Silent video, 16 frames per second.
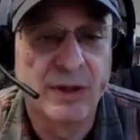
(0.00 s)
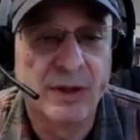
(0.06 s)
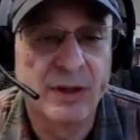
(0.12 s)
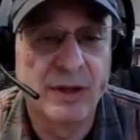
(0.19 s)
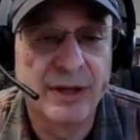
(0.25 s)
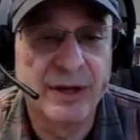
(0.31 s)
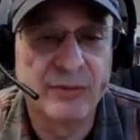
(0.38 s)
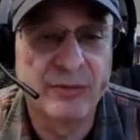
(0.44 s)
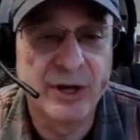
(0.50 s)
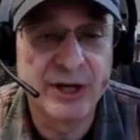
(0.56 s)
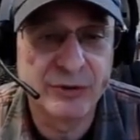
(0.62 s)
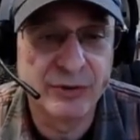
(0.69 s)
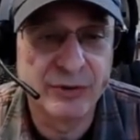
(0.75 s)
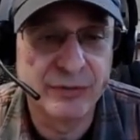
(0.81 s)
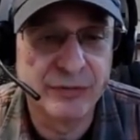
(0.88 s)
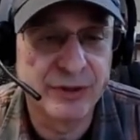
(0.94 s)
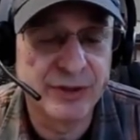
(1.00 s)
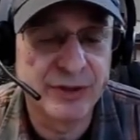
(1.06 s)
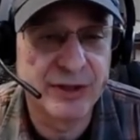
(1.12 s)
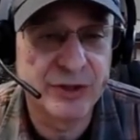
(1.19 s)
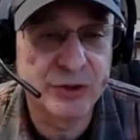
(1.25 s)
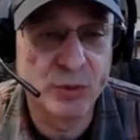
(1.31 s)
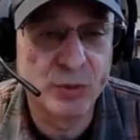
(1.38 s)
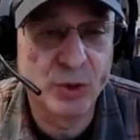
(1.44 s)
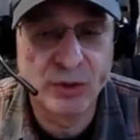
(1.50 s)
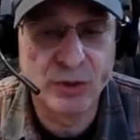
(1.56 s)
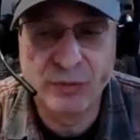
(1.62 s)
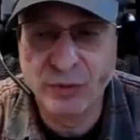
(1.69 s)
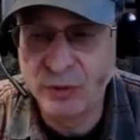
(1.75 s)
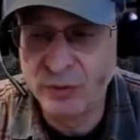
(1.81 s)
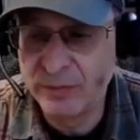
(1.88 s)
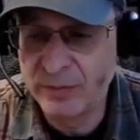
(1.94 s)
They retrofit their small
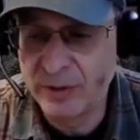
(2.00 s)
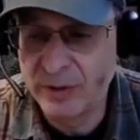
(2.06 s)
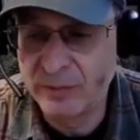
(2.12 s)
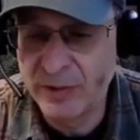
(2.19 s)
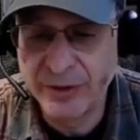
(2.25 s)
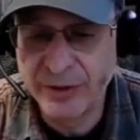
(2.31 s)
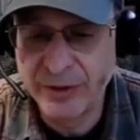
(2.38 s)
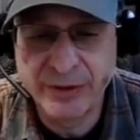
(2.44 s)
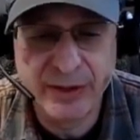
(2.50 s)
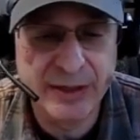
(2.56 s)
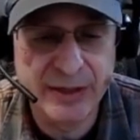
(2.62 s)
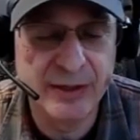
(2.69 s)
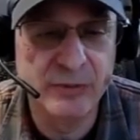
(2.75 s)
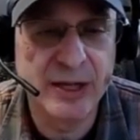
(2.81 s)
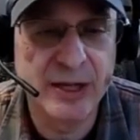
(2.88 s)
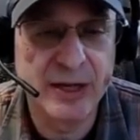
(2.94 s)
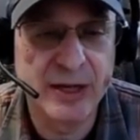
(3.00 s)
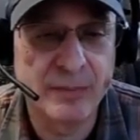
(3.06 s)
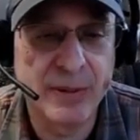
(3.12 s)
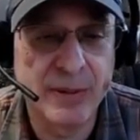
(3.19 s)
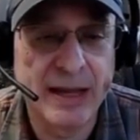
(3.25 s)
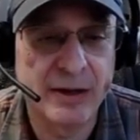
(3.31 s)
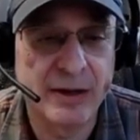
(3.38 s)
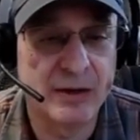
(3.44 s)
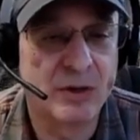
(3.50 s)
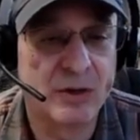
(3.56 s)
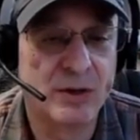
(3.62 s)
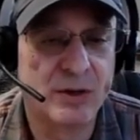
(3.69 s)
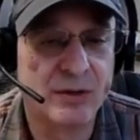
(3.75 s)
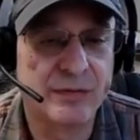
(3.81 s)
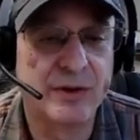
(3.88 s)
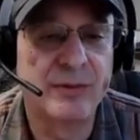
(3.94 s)
room. A month later, we got a panic
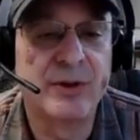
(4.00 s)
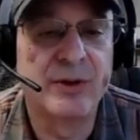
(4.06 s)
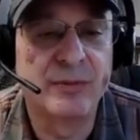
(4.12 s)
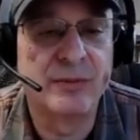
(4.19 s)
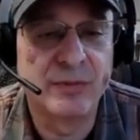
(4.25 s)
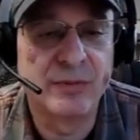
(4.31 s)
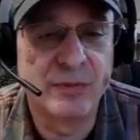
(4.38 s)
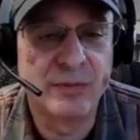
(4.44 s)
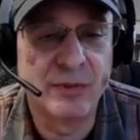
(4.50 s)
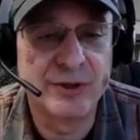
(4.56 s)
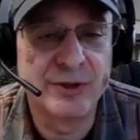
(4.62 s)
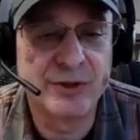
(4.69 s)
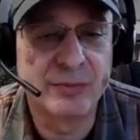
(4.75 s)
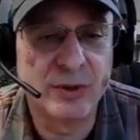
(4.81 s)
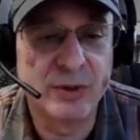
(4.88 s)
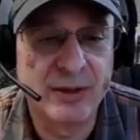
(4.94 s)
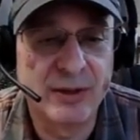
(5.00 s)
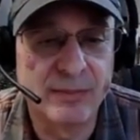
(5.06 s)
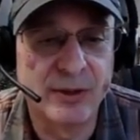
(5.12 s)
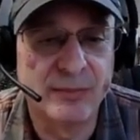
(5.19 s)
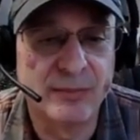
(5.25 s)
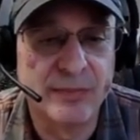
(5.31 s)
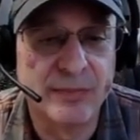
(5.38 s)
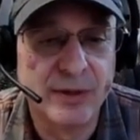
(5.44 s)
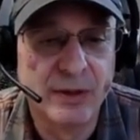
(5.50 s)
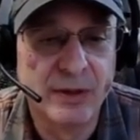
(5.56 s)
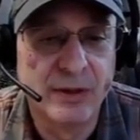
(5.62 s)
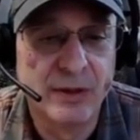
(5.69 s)
call from them. What's the problem?